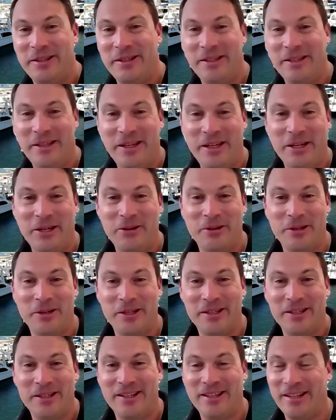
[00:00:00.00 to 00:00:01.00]
here,
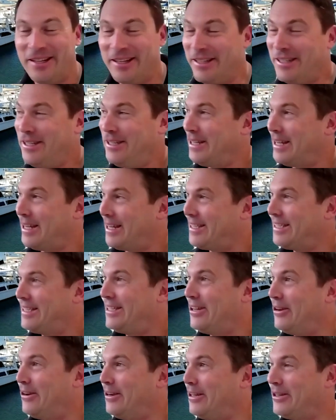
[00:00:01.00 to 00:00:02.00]
and it's just
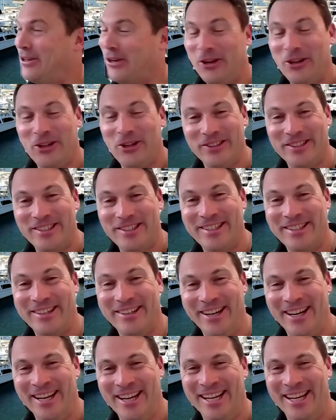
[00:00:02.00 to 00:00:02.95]
turning cold. So